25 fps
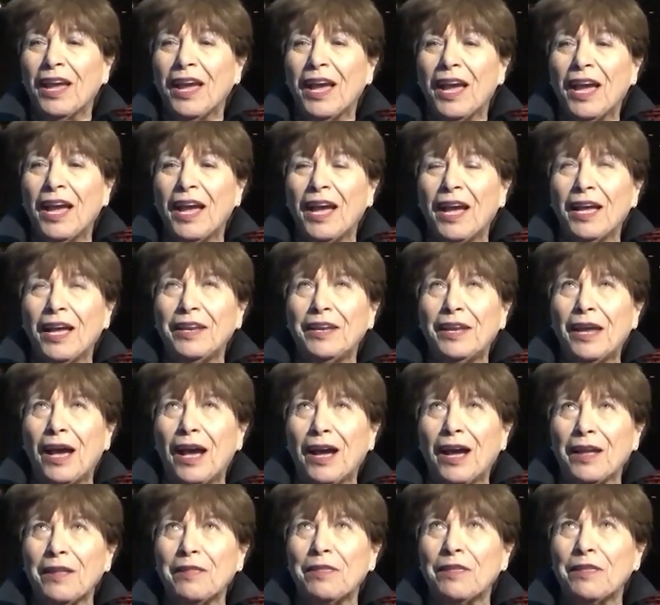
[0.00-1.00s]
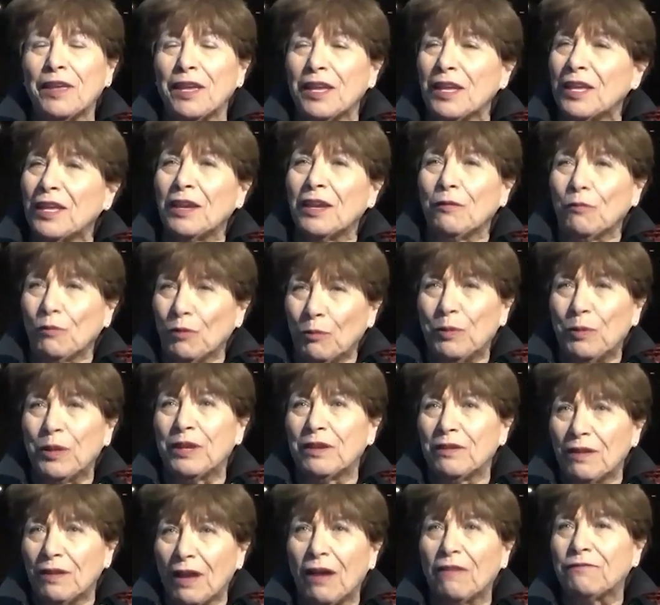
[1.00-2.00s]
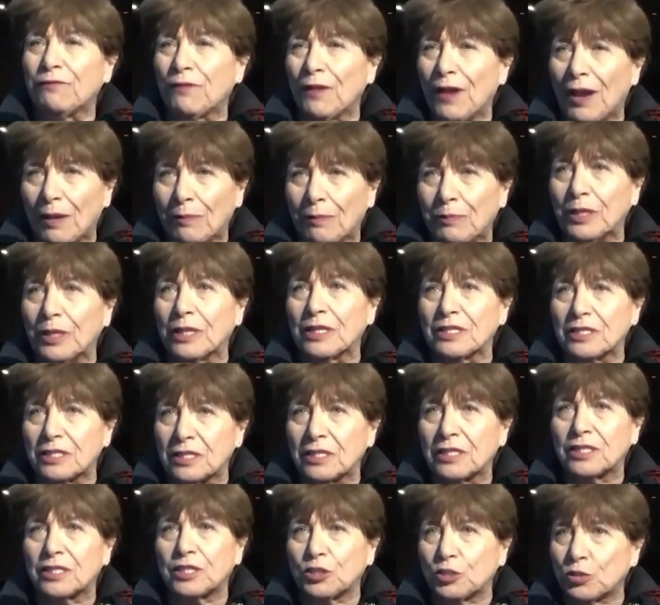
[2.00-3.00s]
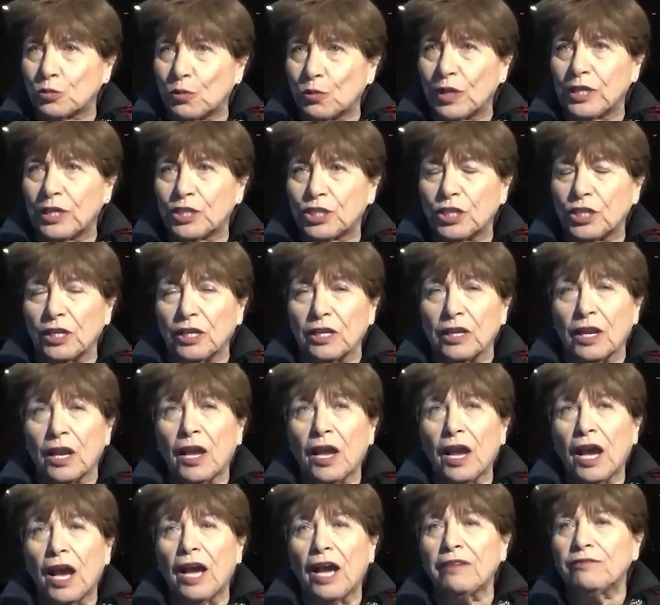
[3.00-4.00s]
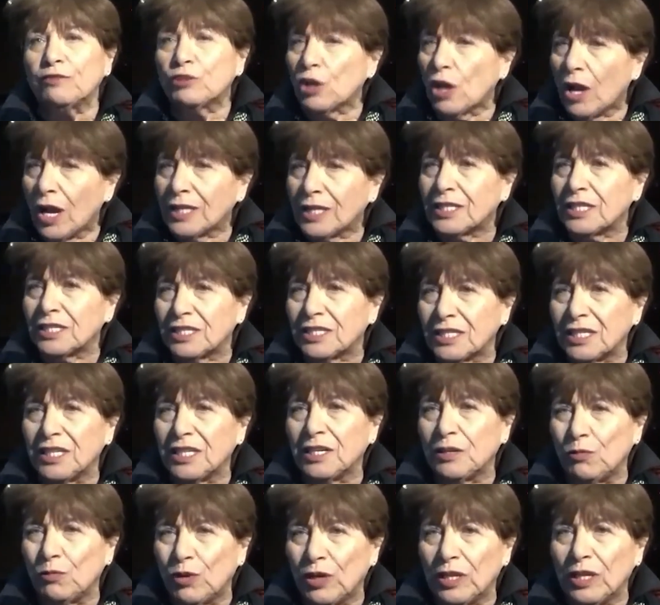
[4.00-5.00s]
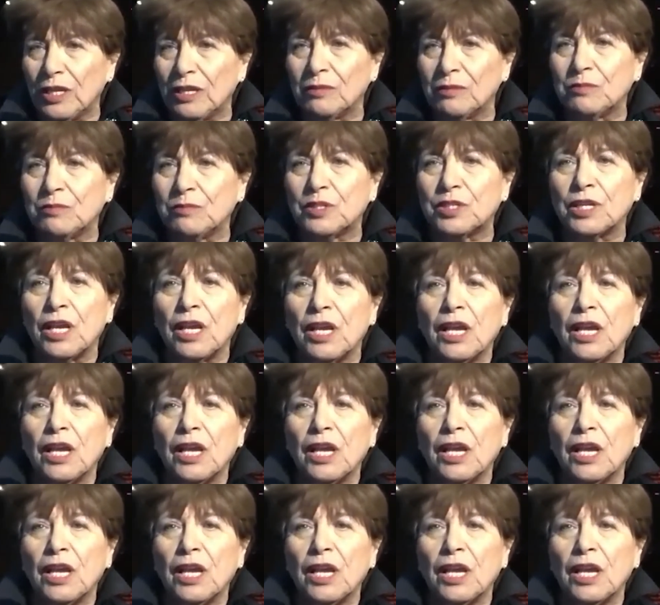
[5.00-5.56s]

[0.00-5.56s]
and I think it will be a fabulous situation. I've talked to Cindy Williams.